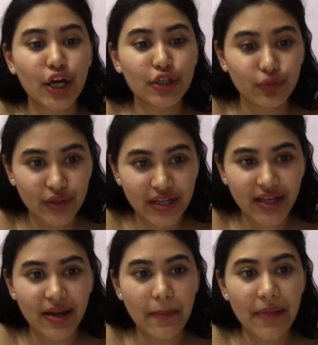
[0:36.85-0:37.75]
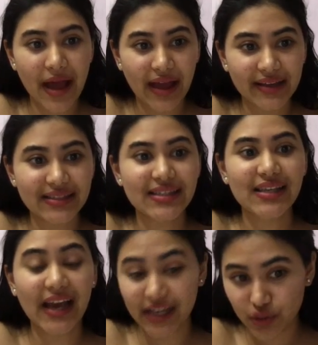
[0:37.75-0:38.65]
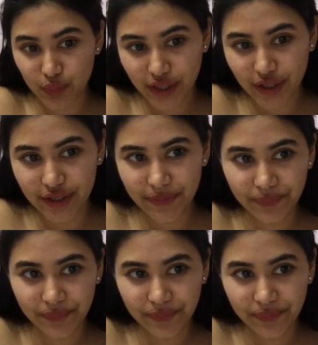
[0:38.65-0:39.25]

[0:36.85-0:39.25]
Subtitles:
unique pads as we could.